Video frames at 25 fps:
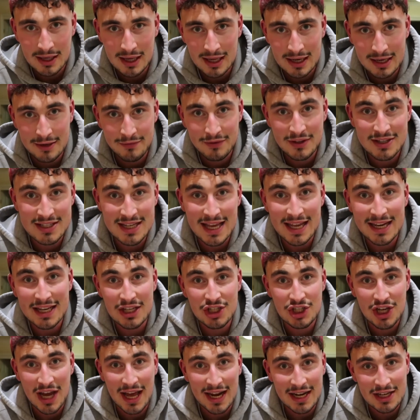And if there's
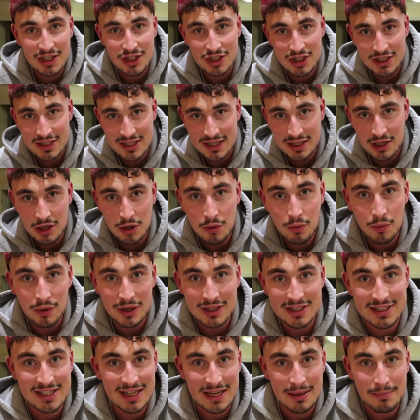any challenges that you
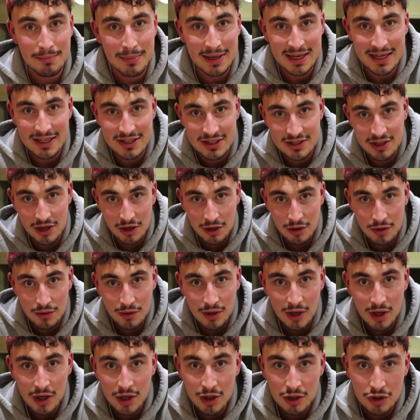want to see me
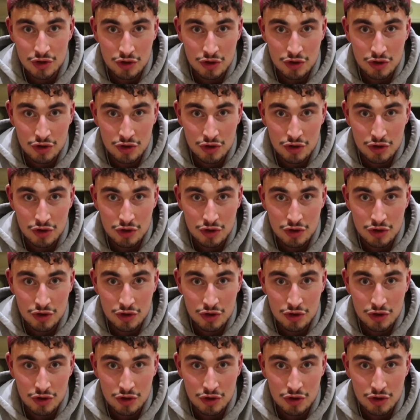do,